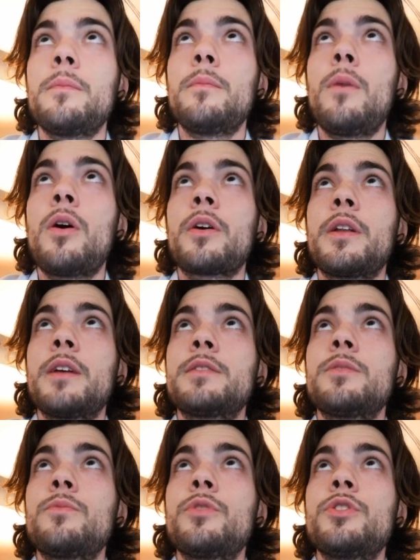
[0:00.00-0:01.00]
market
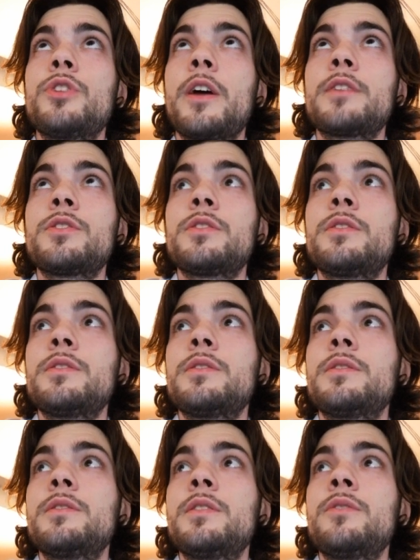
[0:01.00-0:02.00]
has some rejection,
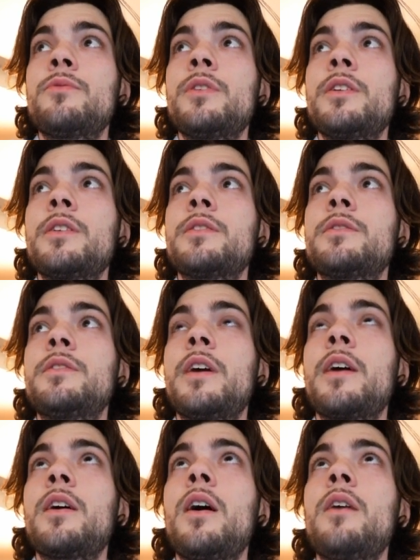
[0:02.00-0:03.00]
didn't really
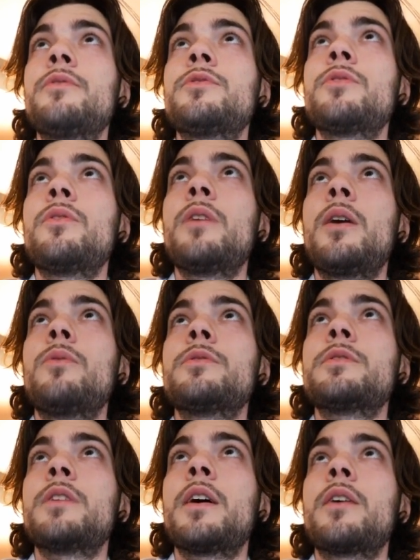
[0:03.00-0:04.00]
take off. So I
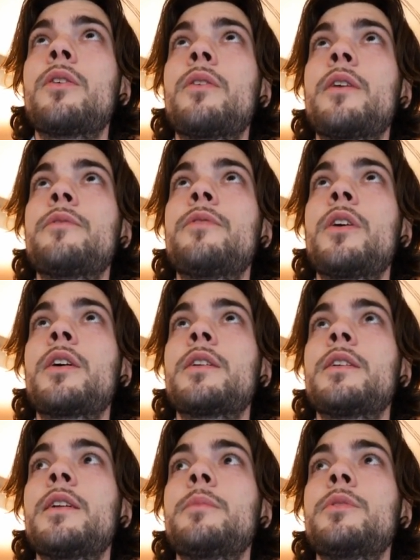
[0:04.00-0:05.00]
was like, all right, fuck
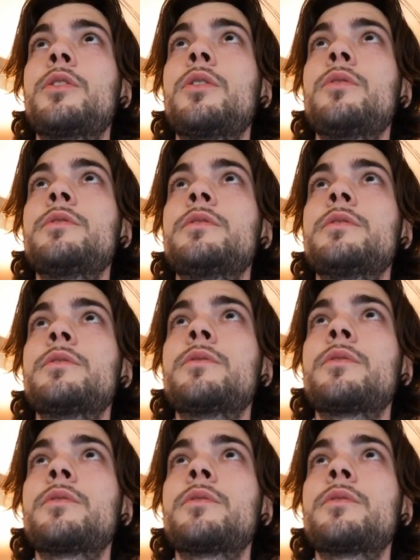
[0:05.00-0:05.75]
it, let me close this.